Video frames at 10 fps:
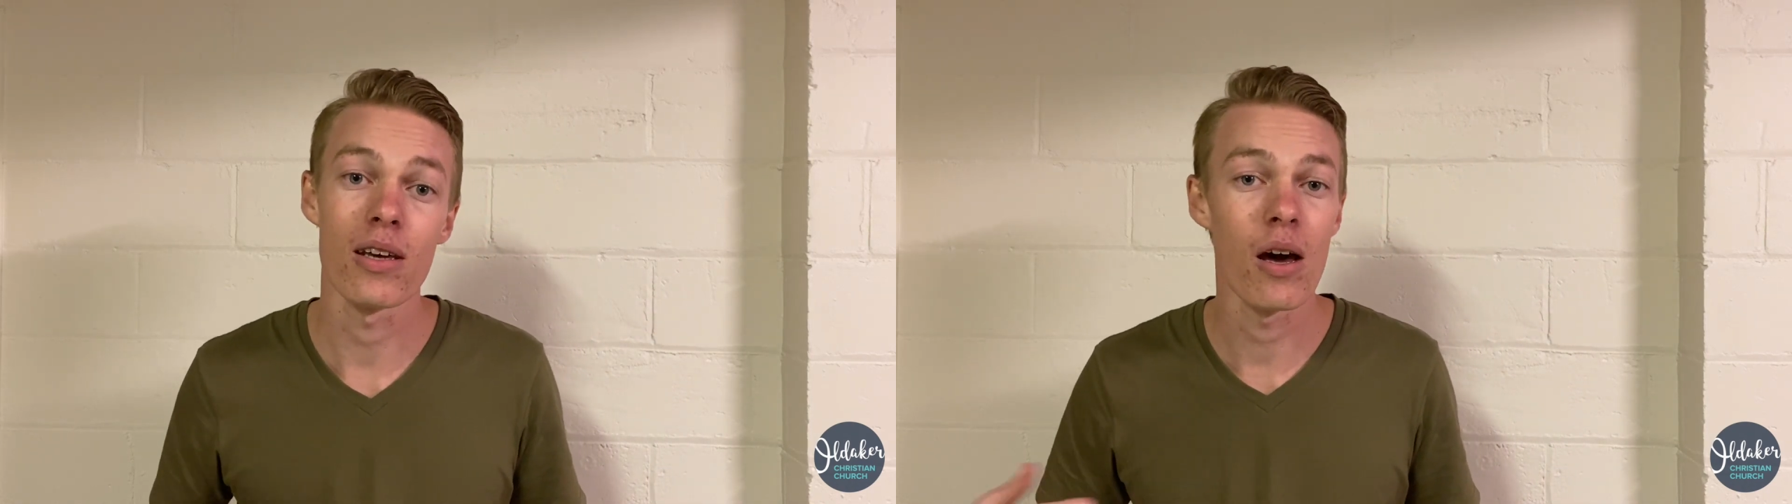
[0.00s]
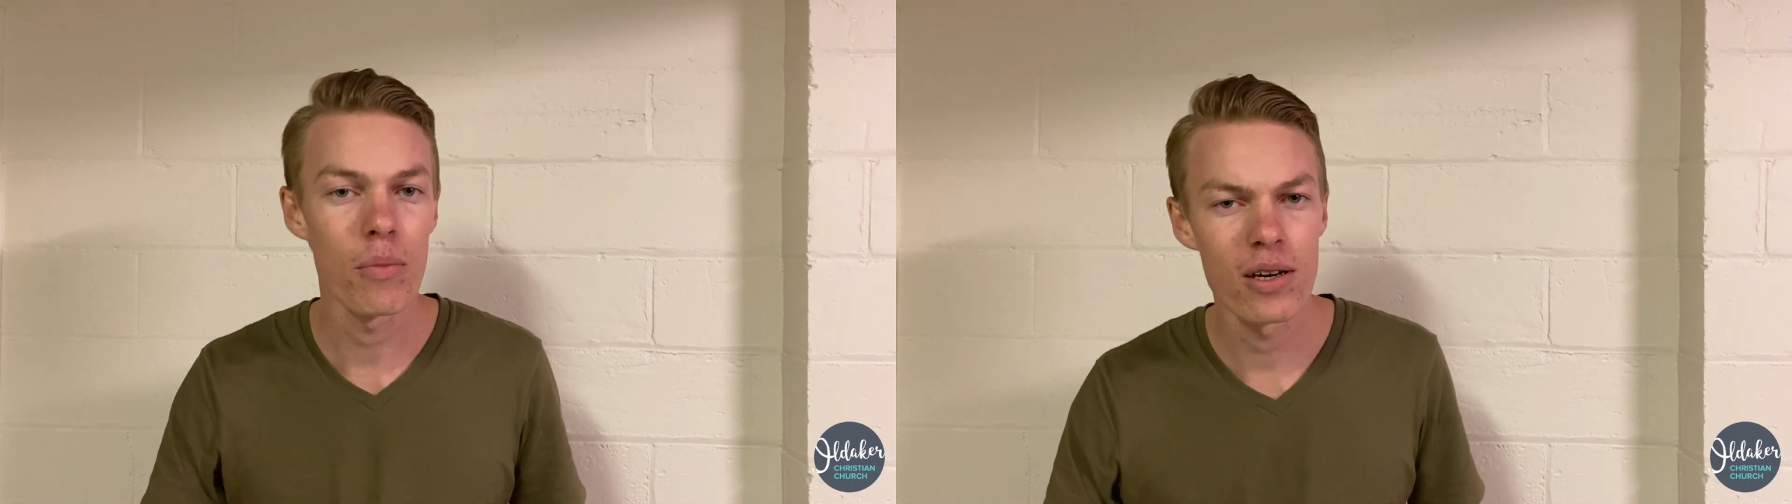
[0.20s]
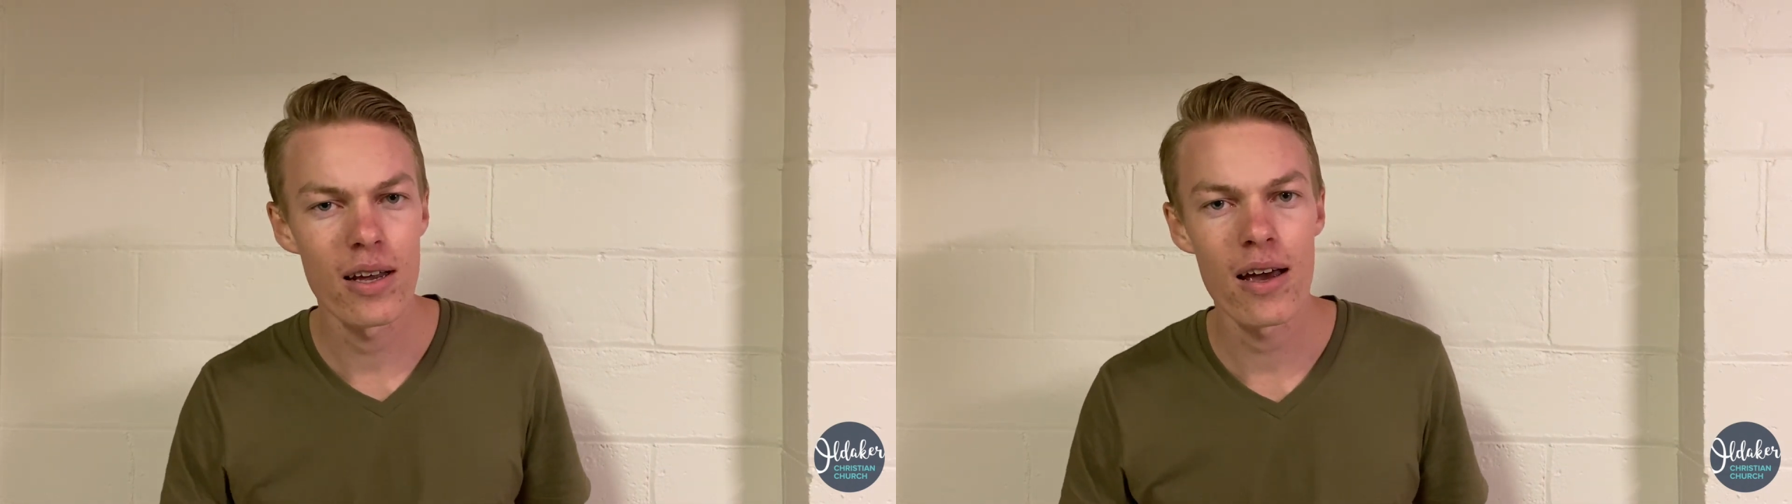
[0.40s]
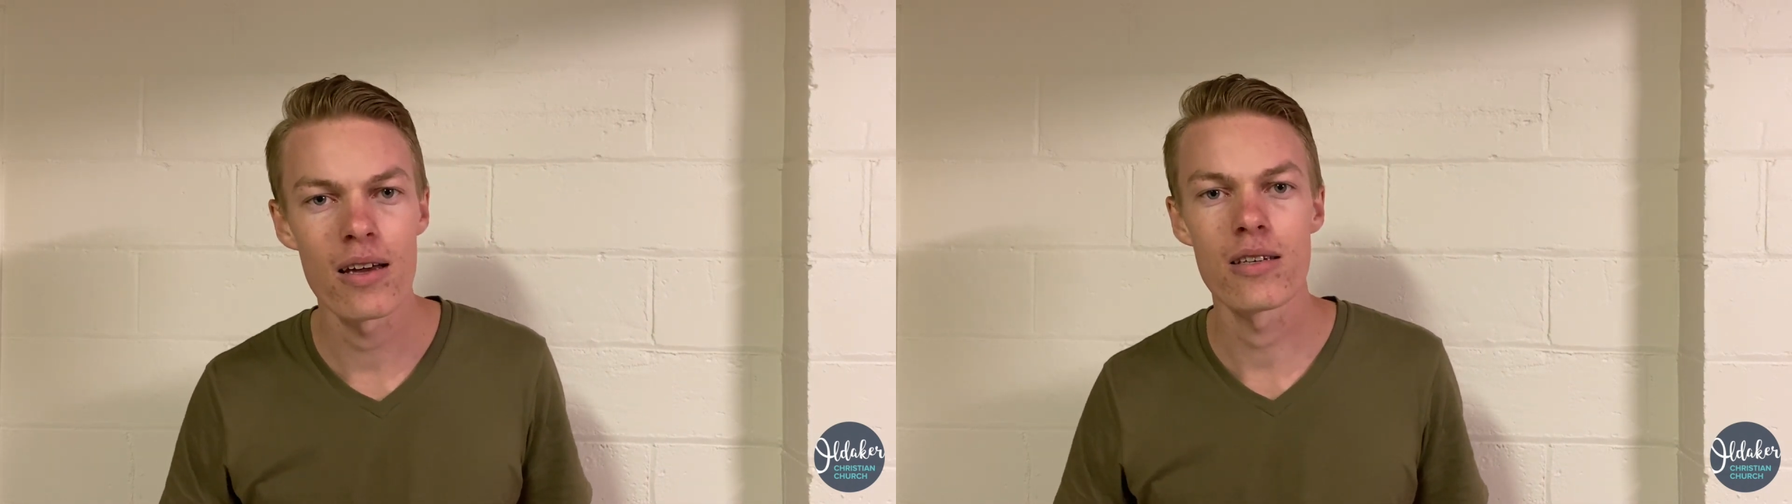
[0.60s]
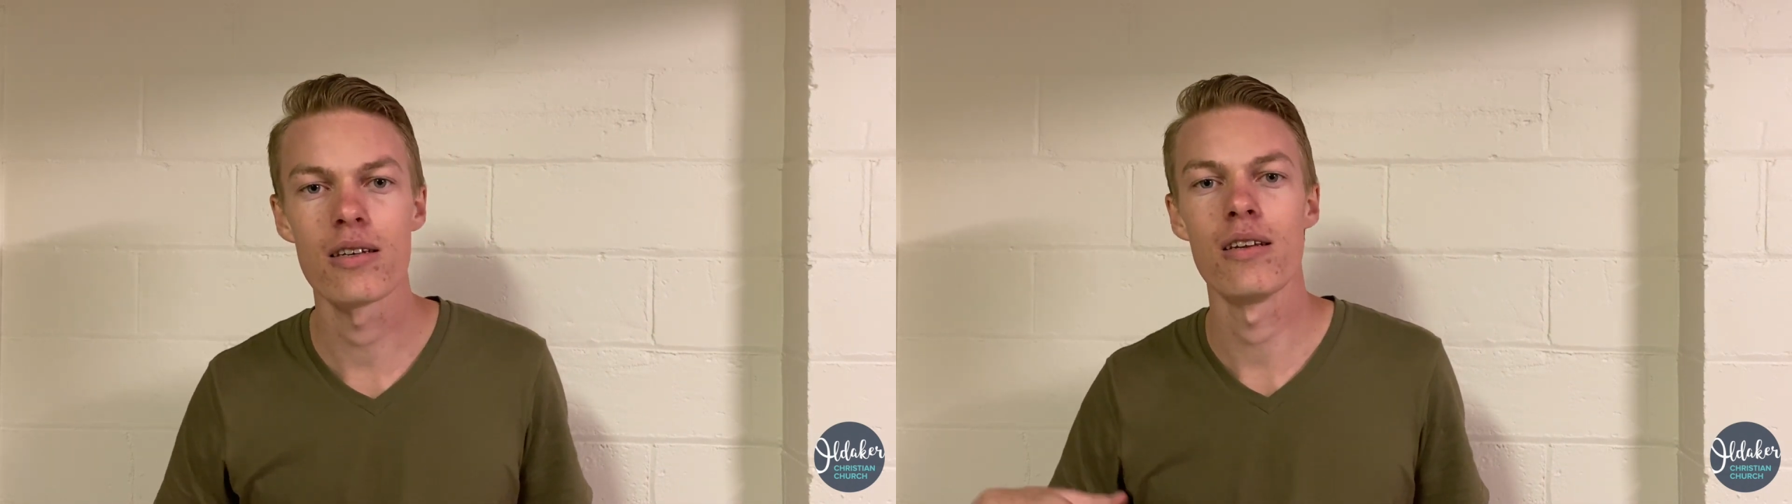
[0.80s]
coming
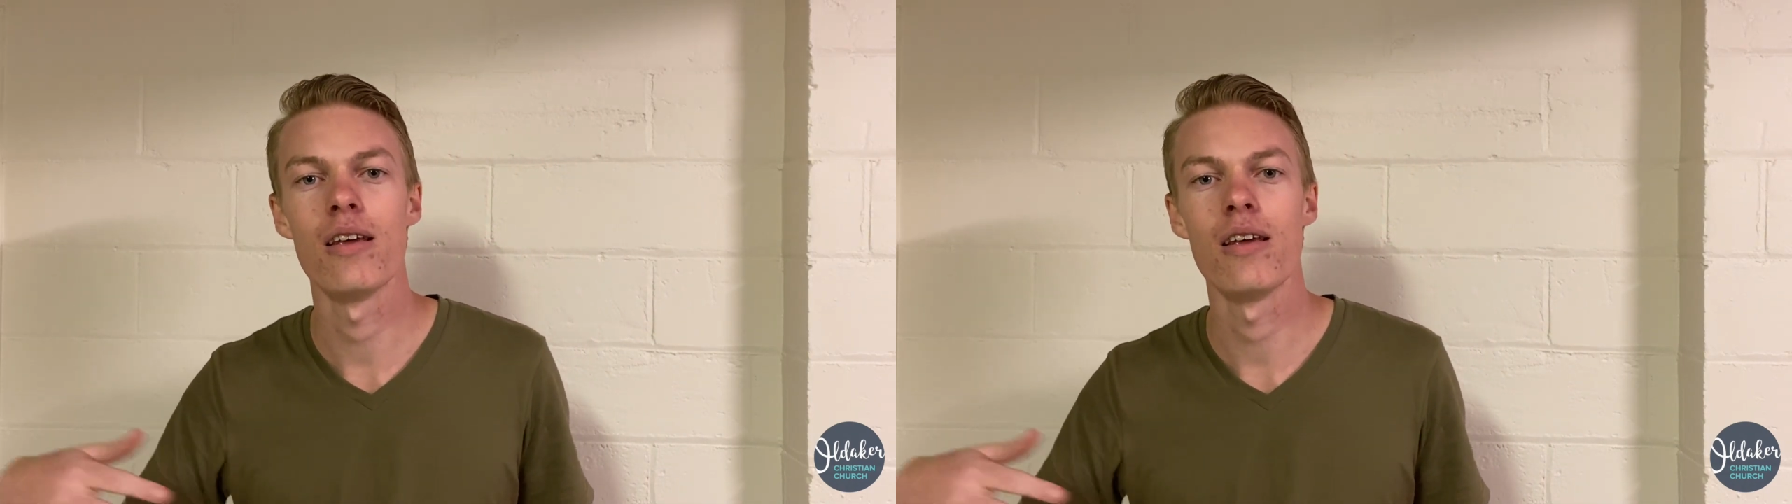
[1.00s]
days and